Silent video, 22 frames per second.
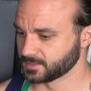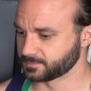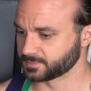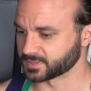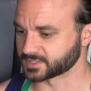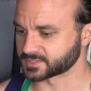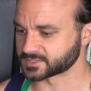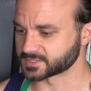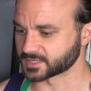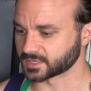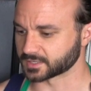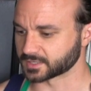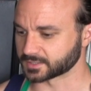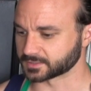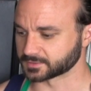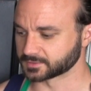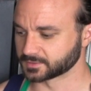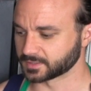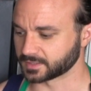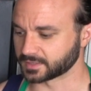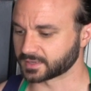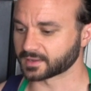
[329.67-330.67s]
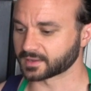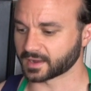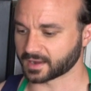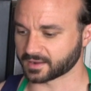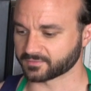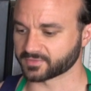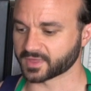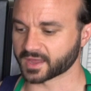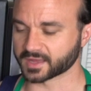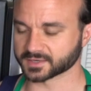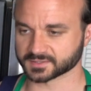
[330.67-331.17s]
but you can
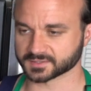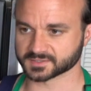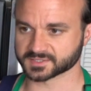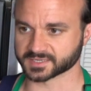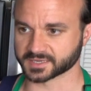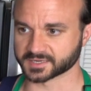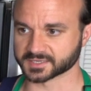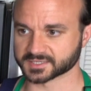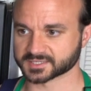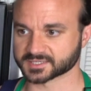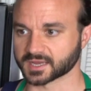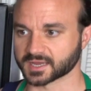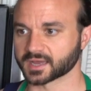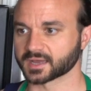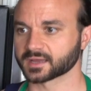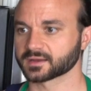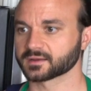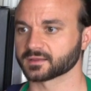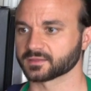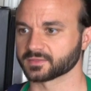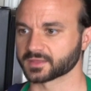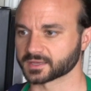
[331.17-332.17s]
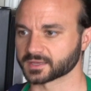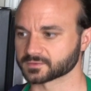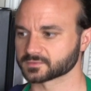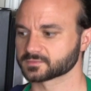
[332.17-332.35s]
have that set aside, and